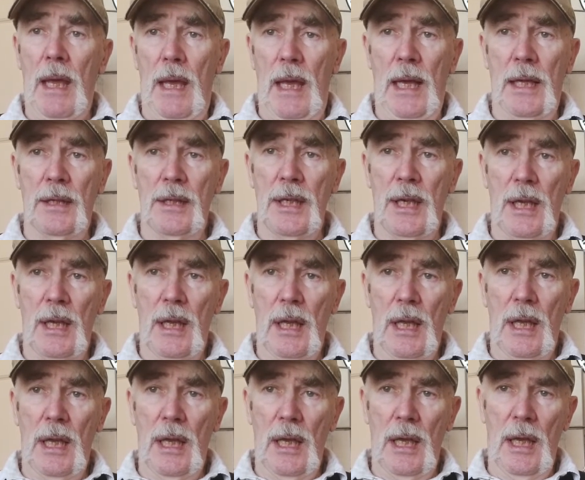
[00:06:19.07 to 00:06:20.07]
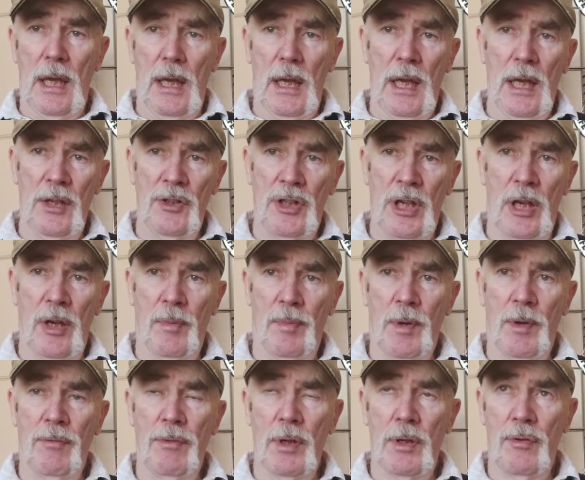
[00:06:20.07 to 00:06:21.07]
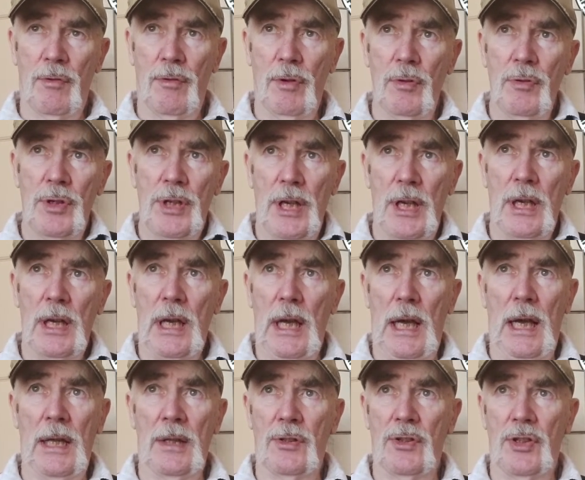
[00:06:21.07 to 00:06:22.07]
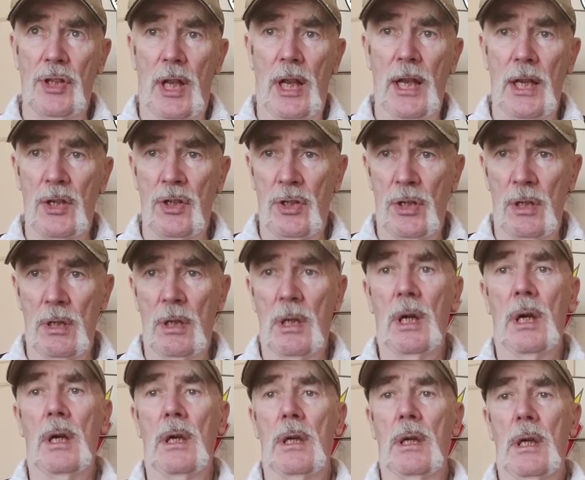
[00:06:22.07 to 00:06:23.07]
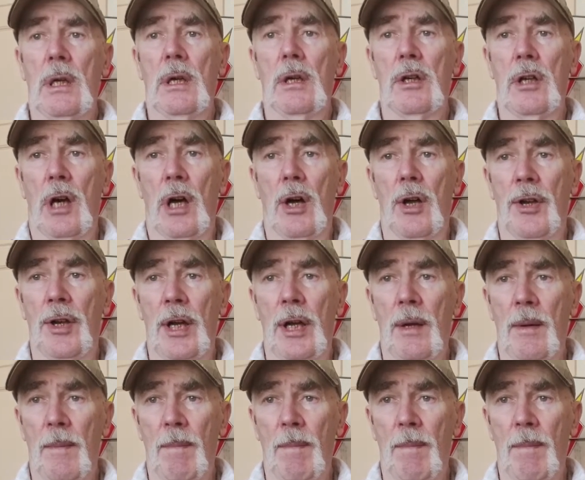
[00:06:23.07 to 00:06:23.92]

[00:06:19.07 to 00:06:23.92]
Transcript: and he set up a recruiting and selection cadre